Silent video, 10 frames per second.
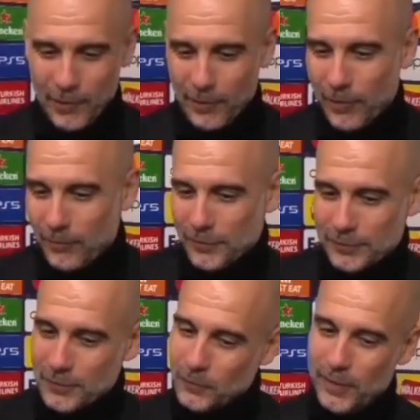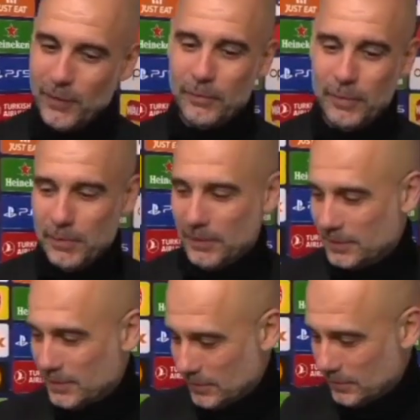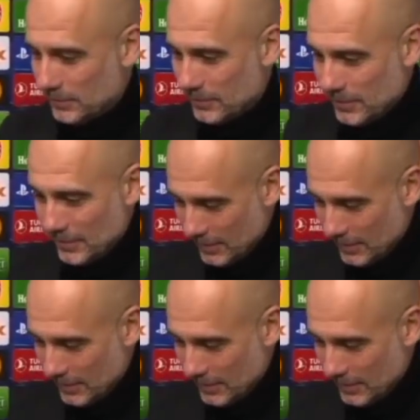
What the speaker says: incredibly comfortable with our people, so